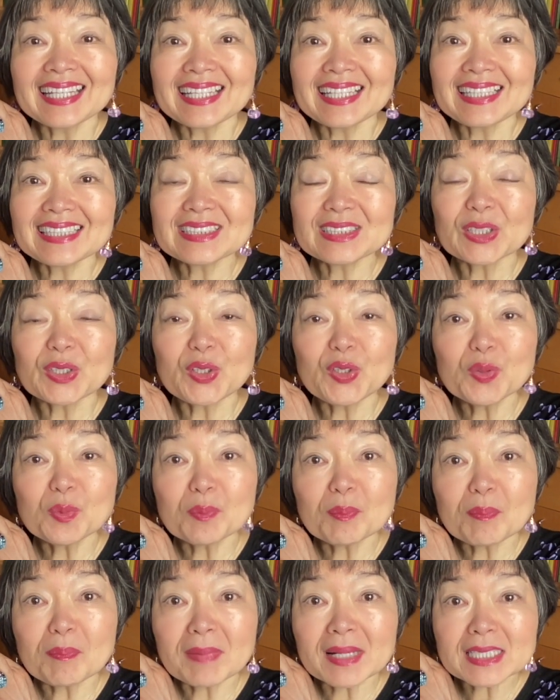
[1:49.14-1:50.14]
is you
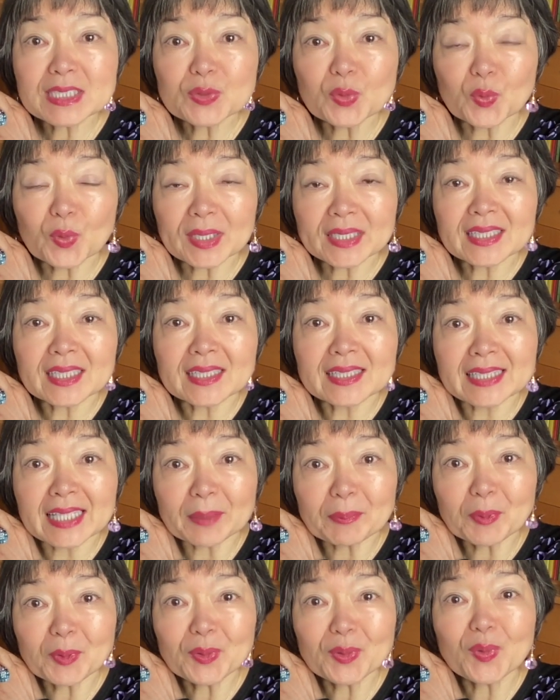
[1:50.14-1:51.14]
must write a
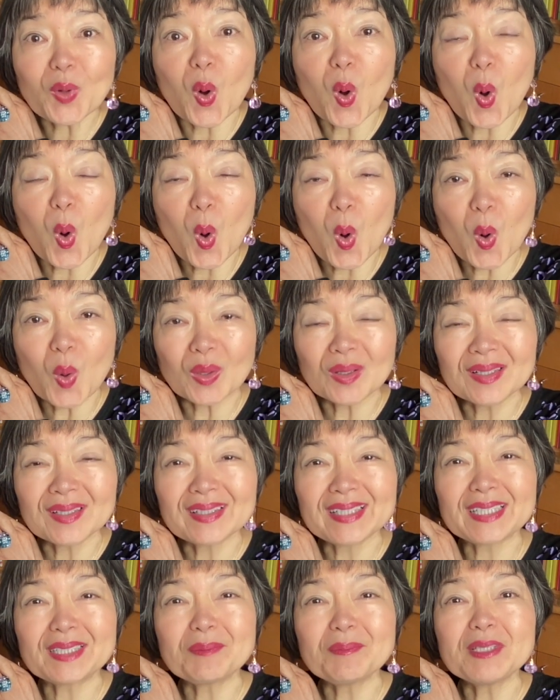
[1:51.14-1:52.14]
double O.
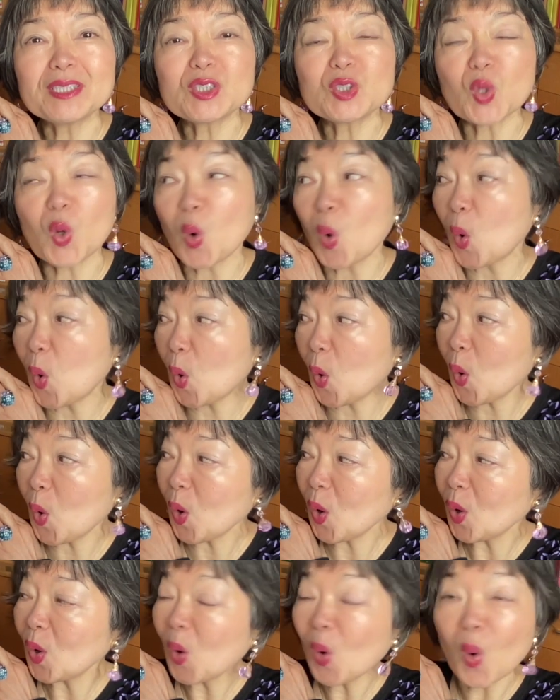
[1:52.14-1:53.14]
It means O,